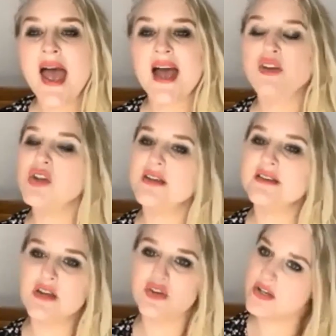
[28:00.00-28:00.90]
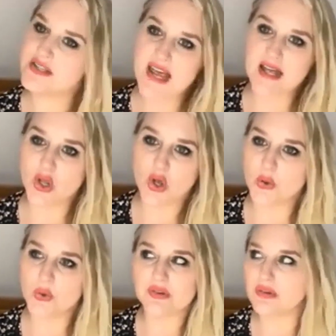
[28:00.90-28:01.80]
and you can
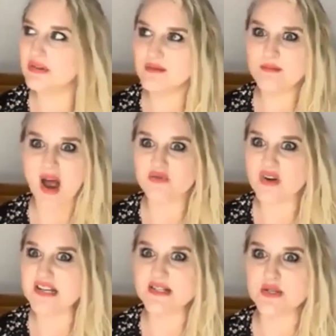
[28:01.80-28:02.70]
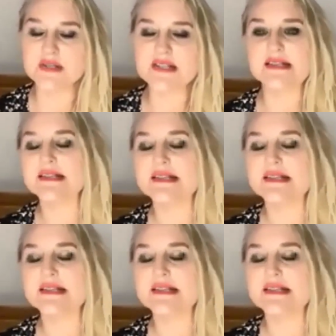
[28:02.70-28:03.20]
download my resources,